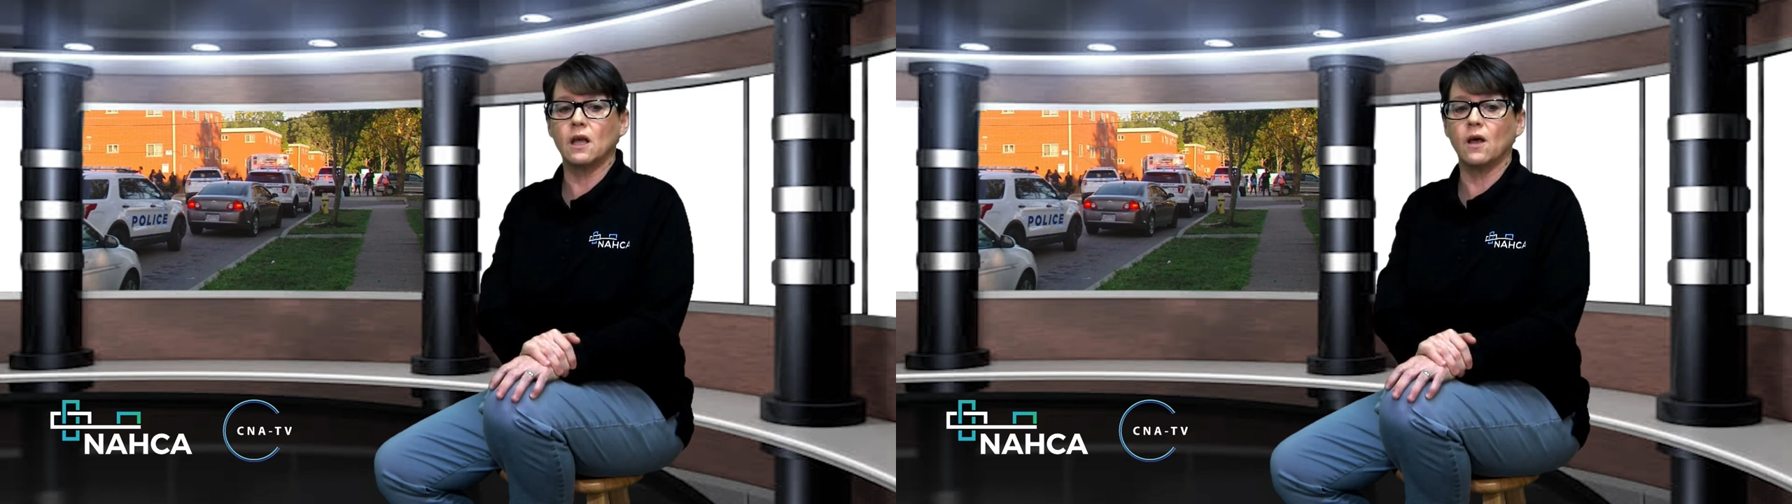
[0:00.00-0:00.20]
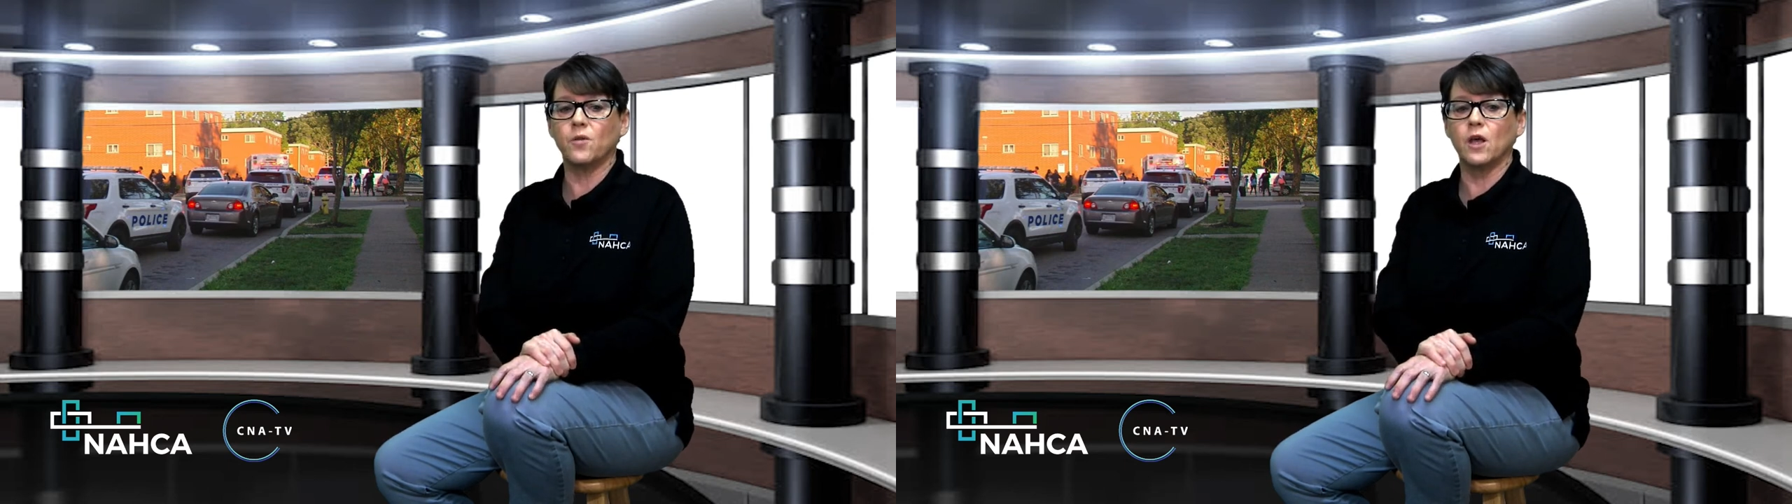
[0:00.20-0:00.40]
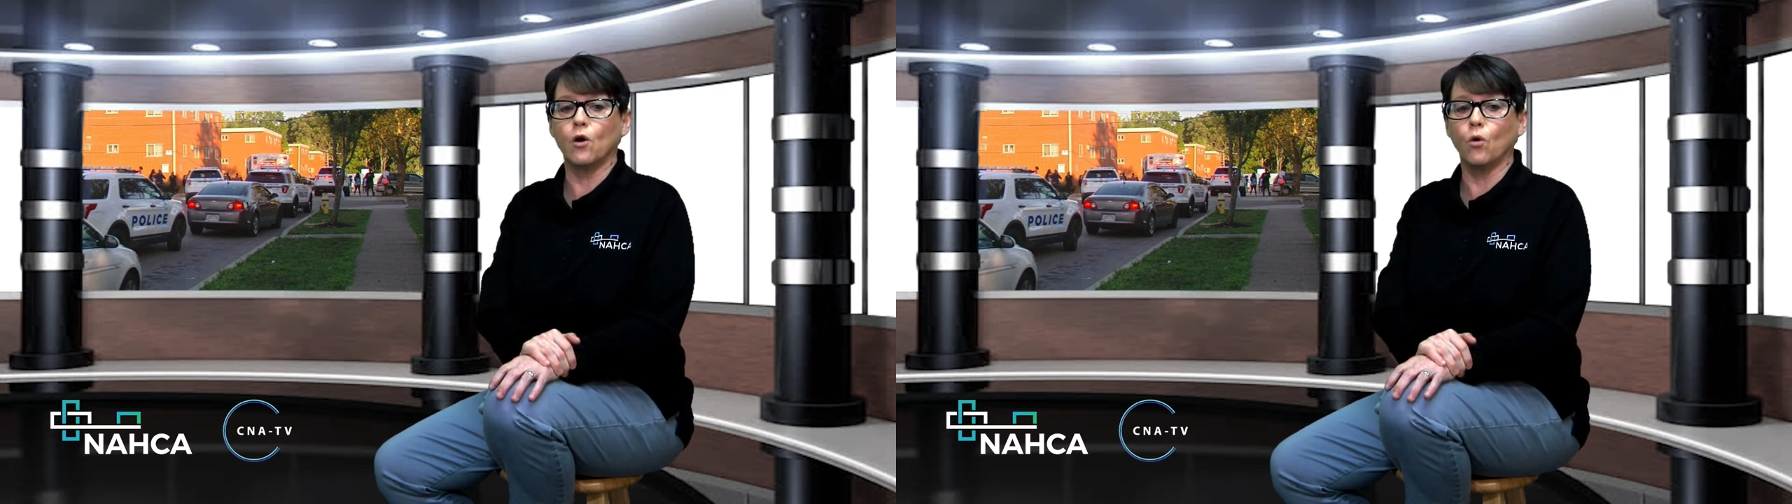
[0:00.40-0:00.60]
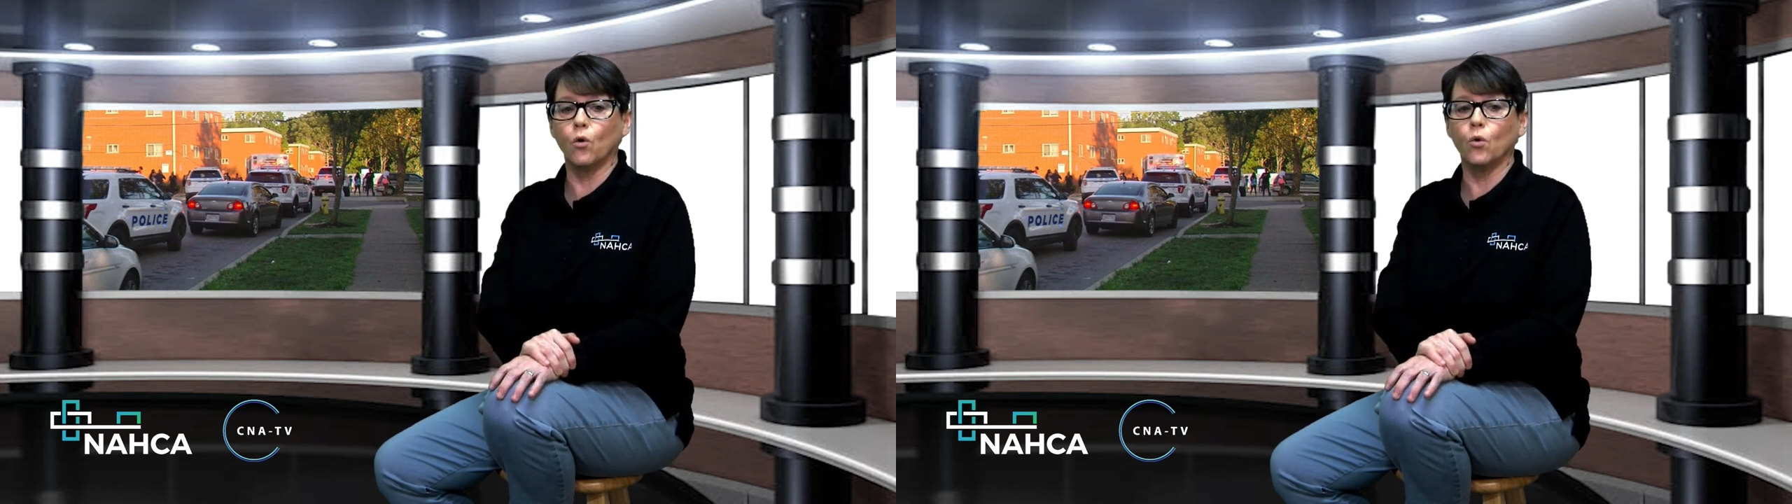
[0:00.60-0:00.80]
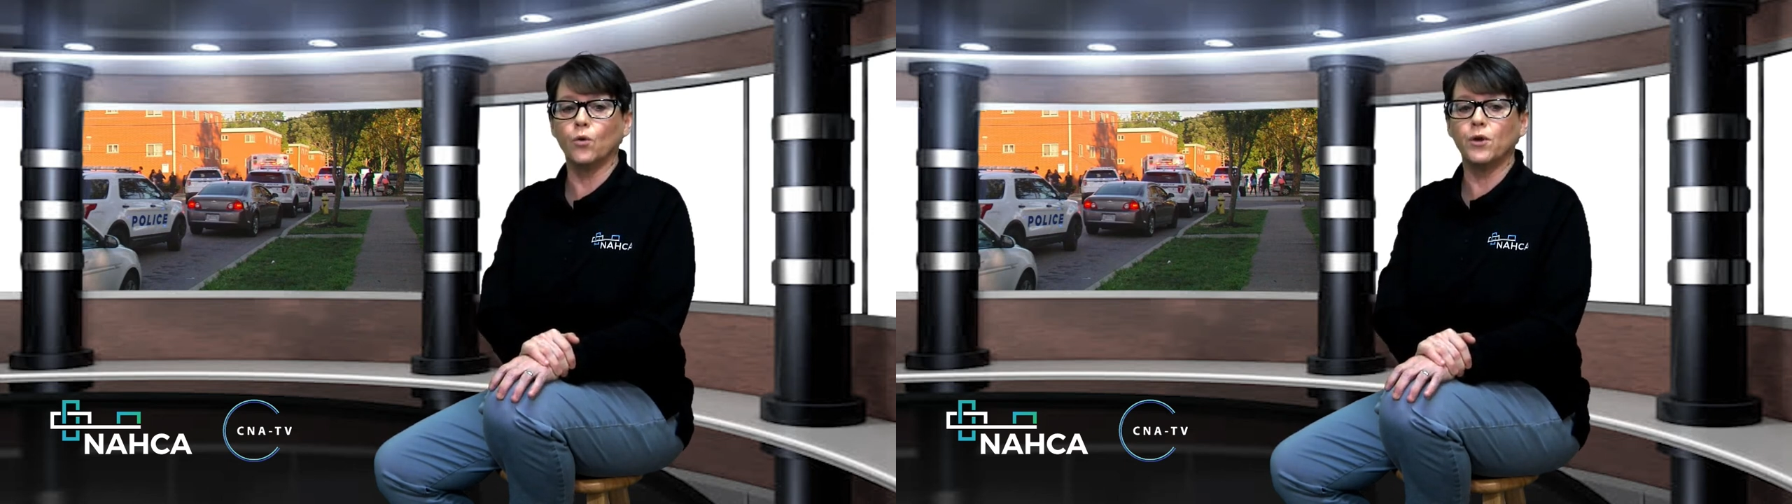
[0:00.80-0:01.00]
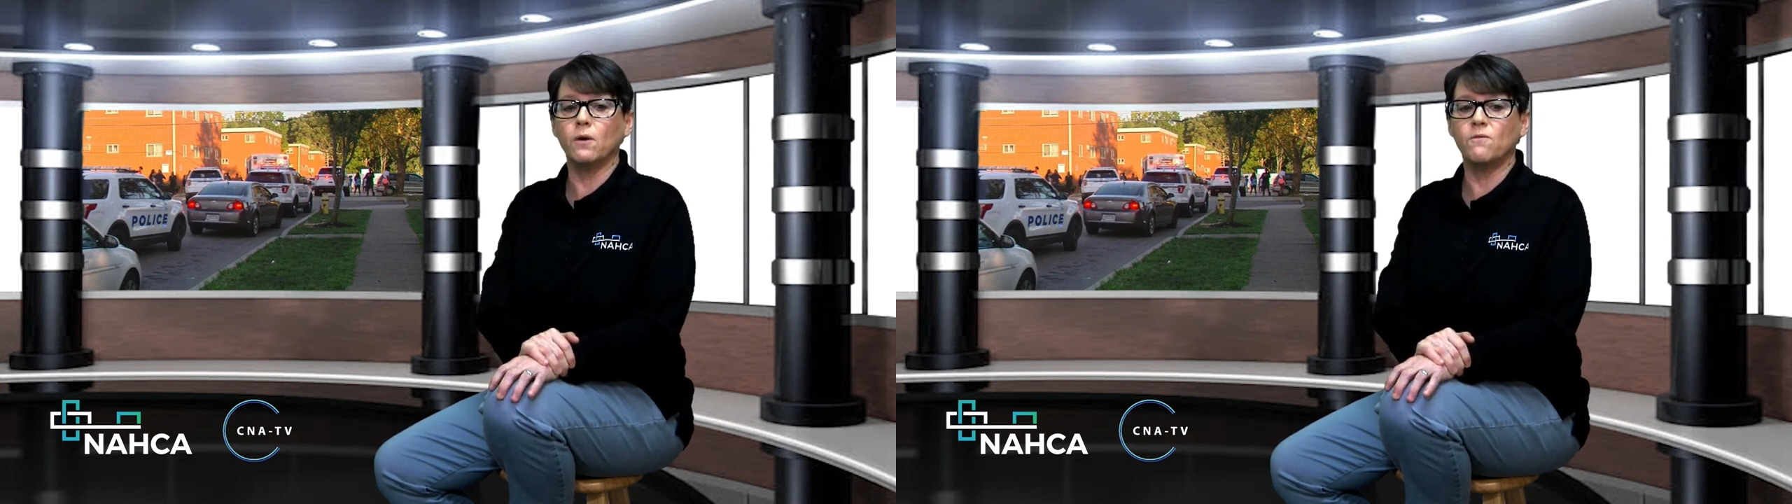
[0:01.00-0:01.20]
at the old